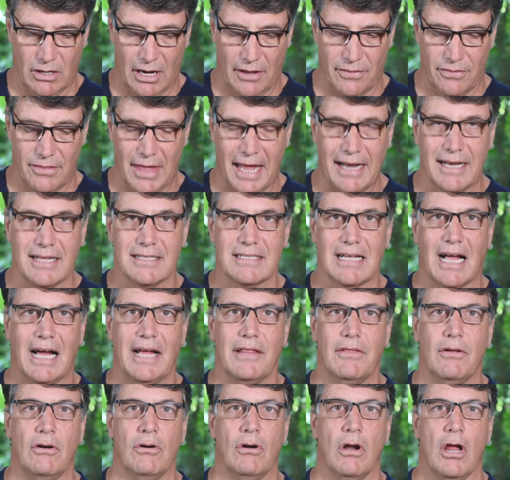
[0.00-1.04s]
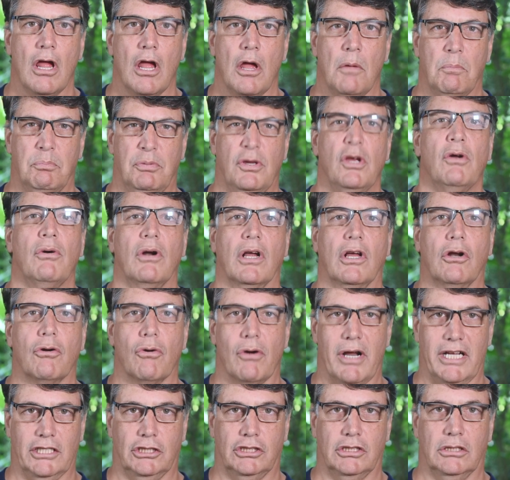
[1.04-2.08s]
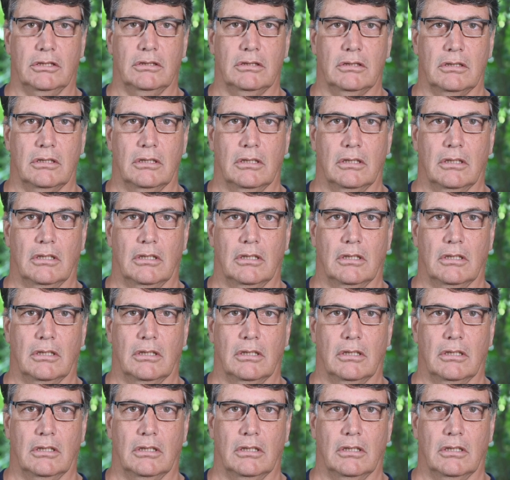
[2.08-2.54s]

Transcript: and that is either pure aggression,